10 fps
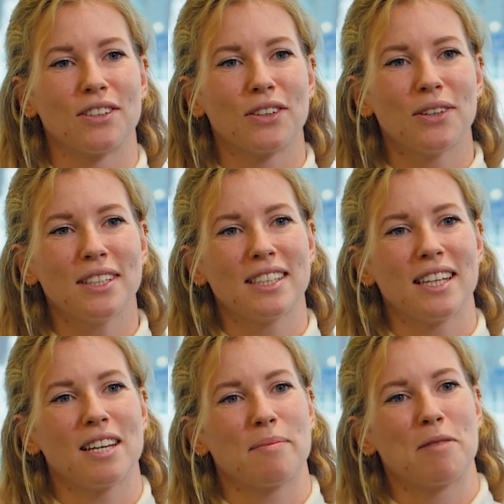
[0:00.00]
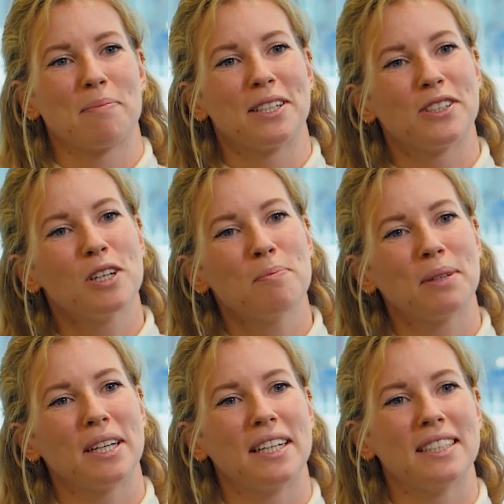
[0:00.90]
So the coolest thing about my
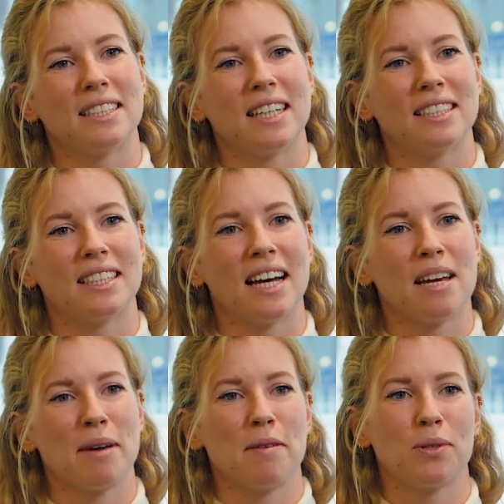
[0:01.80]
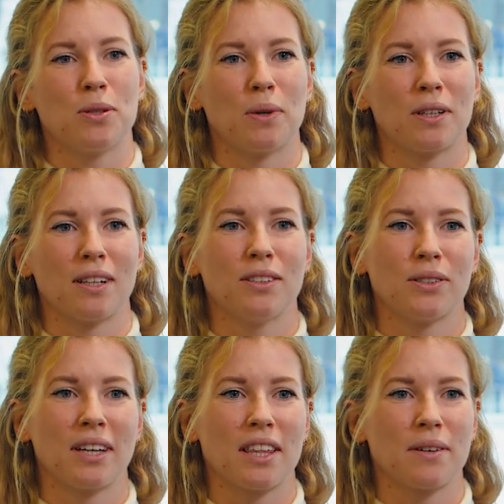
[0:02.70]
job is that I'm able to work a lot
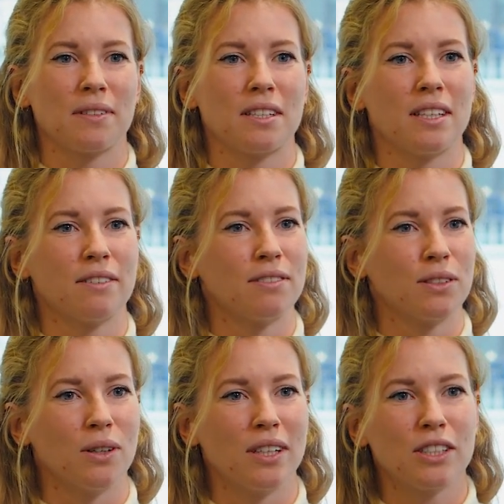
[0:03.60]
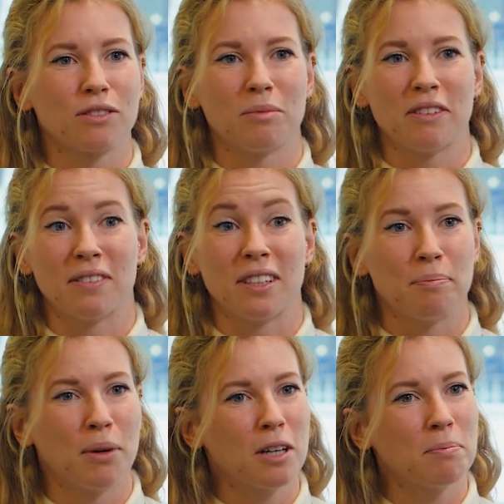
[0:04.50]
together with the different colleagues from different
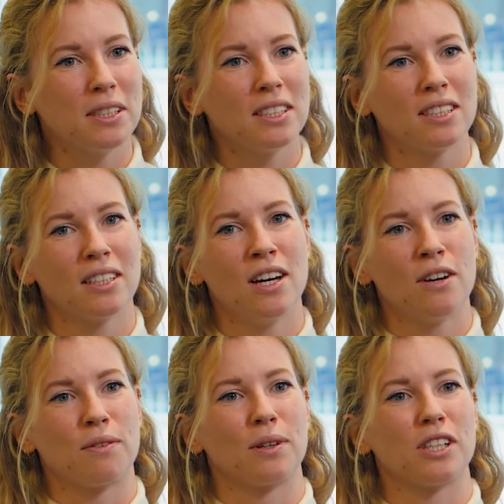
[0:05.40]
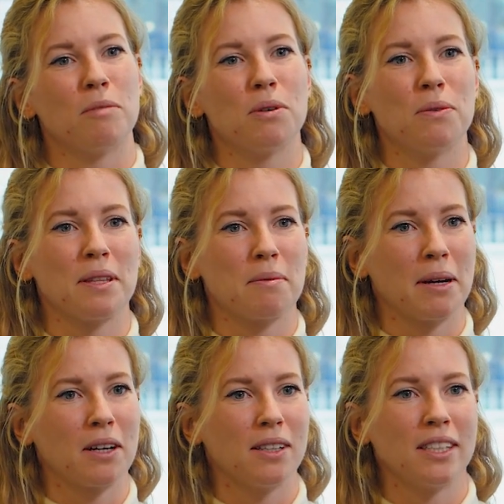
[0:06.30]
departments. For example, with
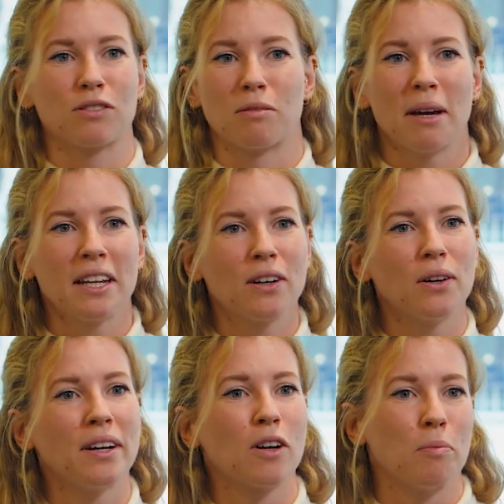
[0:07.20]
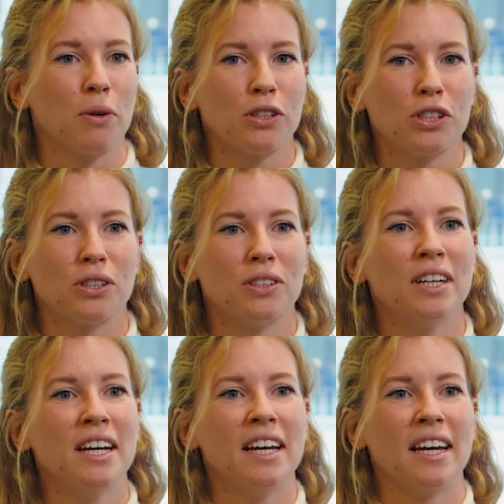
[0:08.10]
my colleagues from medical and
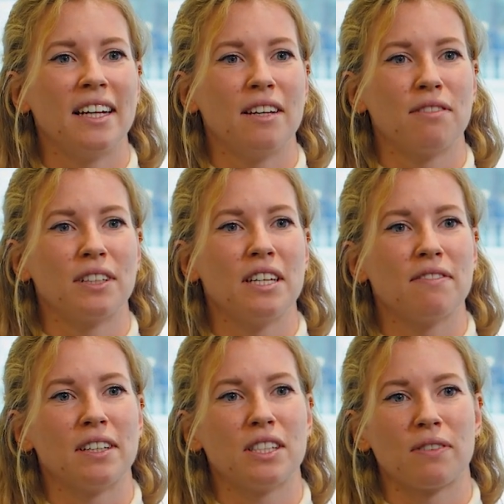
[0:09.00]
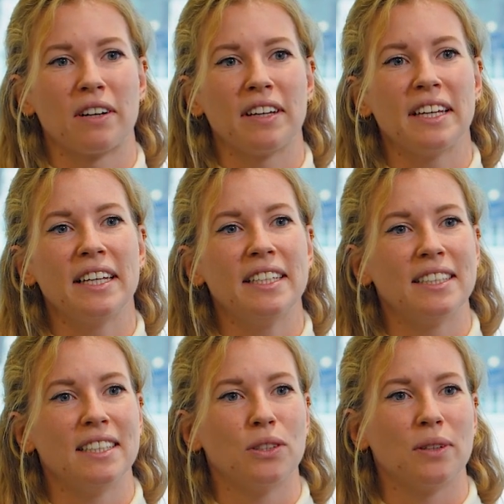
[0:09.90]
commercial. And in Valneva, it's very
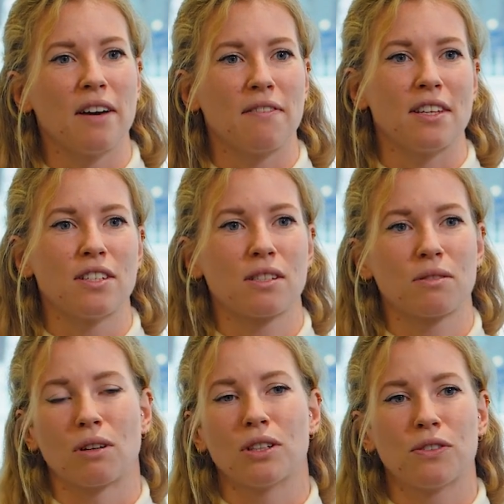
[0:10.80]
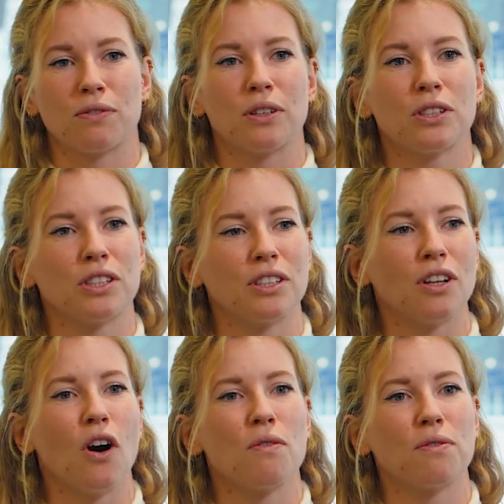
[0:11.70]
easy to have this
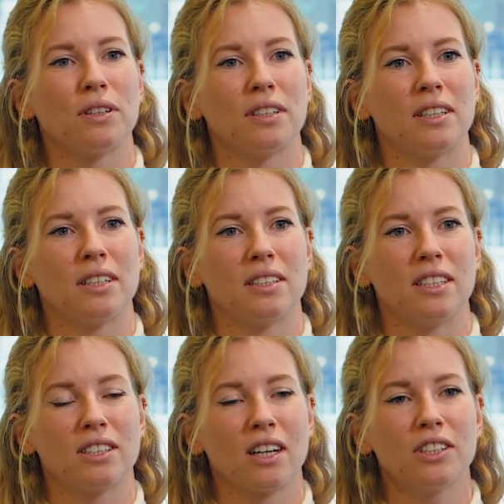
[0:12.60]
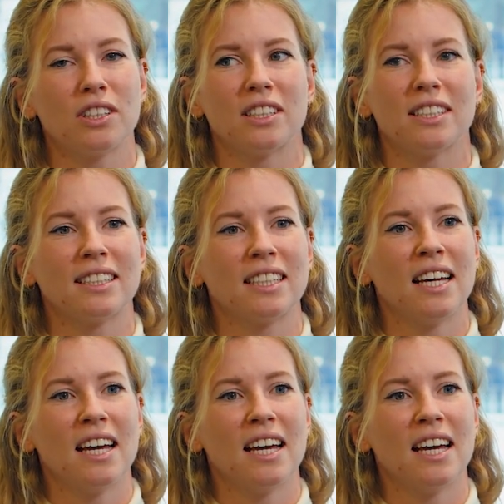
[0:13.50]
cross-function of discussions.